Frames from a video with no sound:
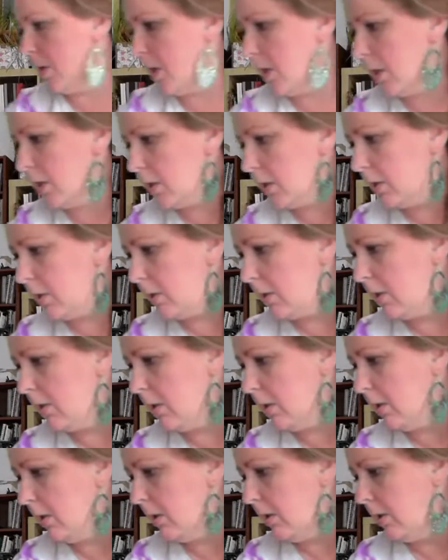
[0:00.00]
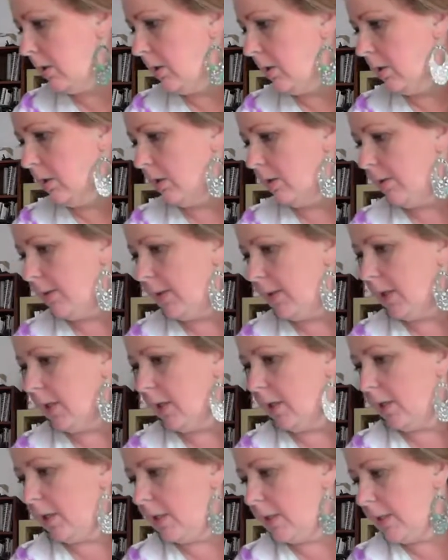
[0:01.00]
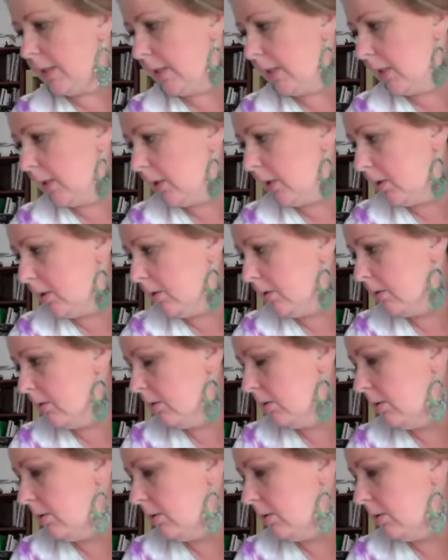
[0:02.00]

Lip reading: that's the idea.